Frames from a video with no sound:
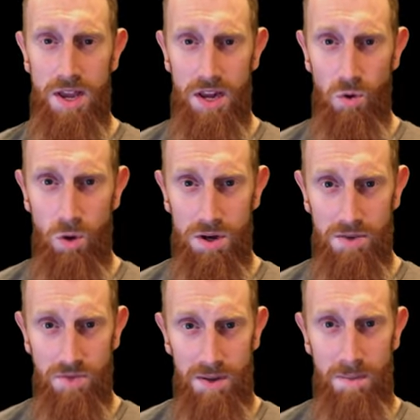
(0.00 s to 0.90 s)
in order
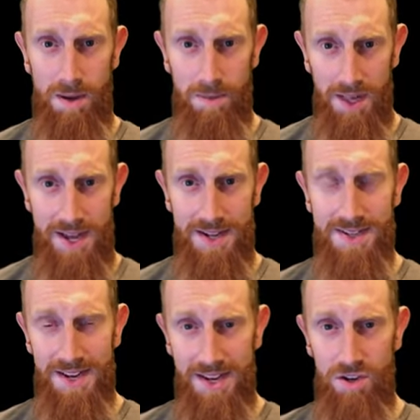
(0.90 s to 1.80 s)
to fit my
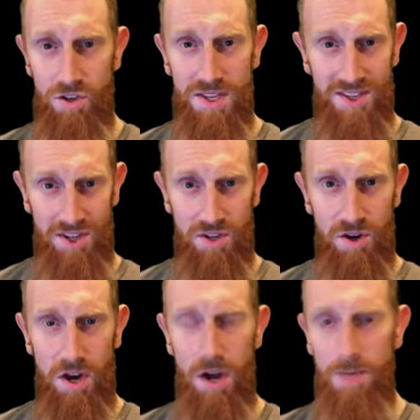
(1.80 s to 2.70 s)
blades into the
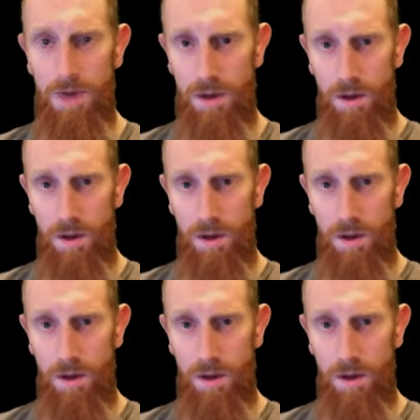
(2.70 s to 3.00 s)
center hub.